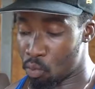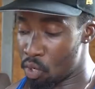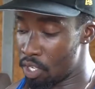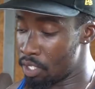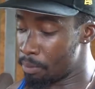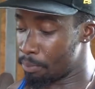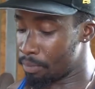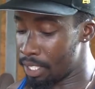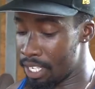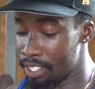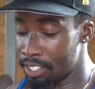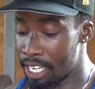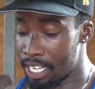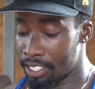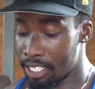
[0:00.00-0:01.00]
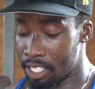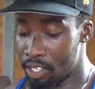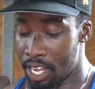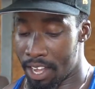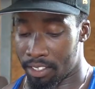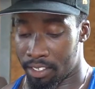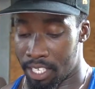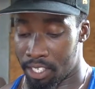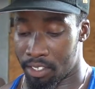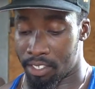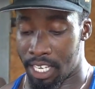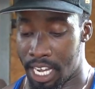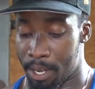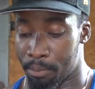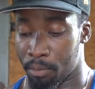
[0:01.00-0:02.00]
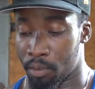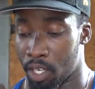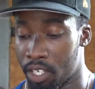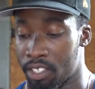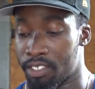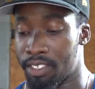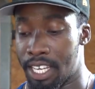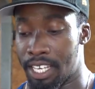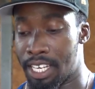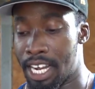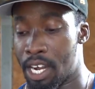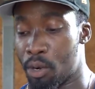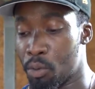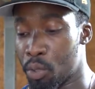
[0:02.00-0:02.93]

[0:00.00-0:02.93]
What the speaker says: one of them things that I say you have to take your time understanding how it